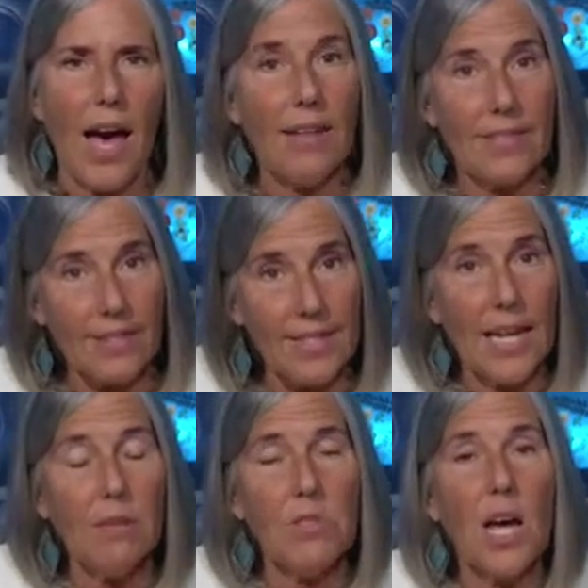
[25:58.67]
at the
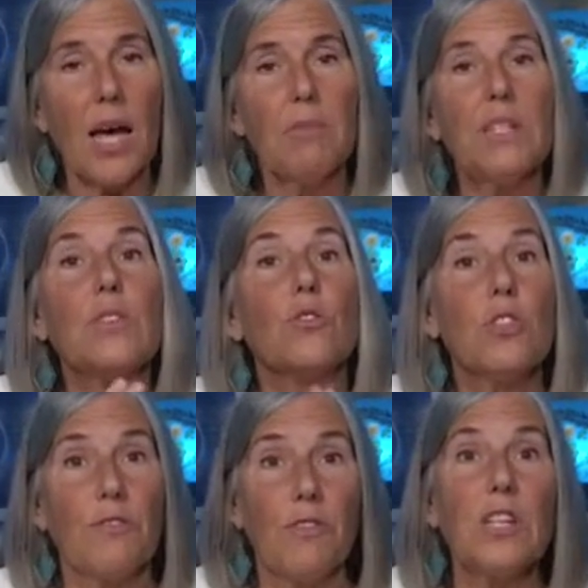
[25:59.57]
same time as
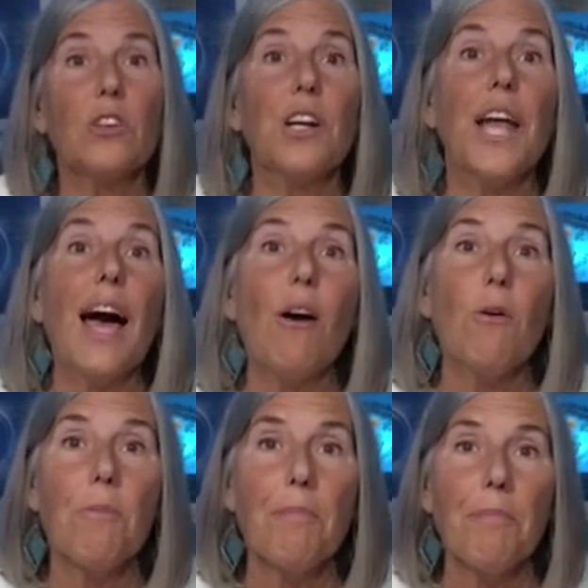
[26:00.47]
there's fear and doubt.
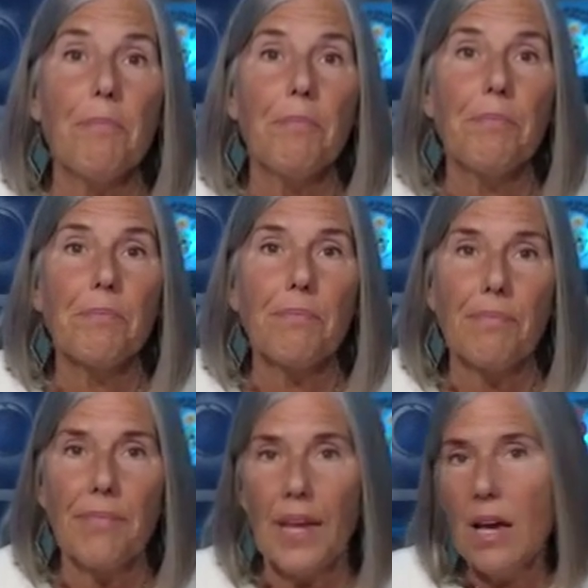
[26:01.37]

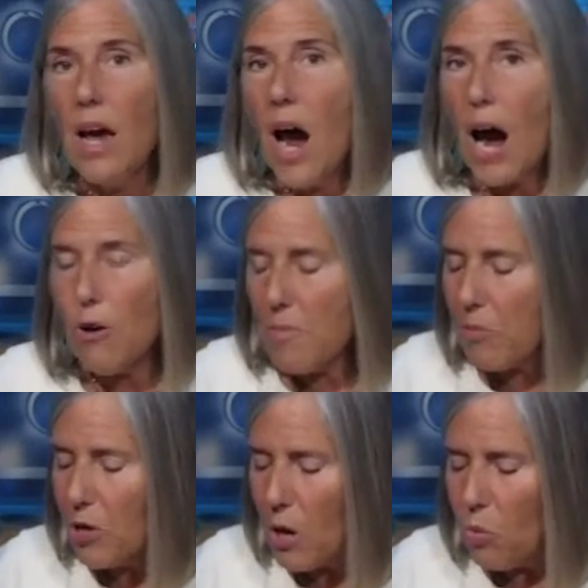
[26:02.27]
I
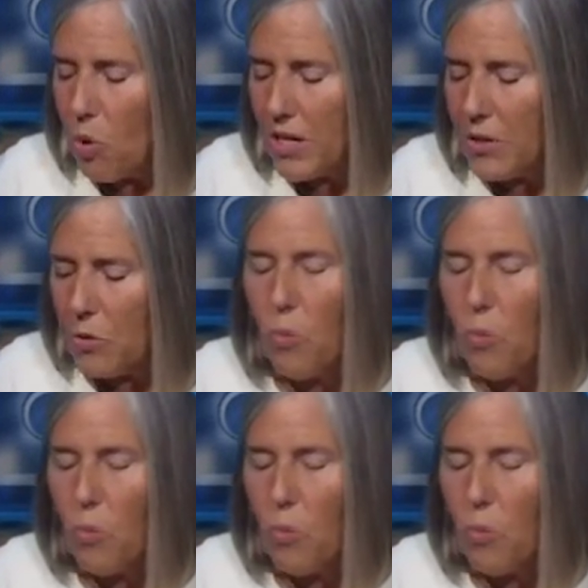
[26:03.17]
remember at one of the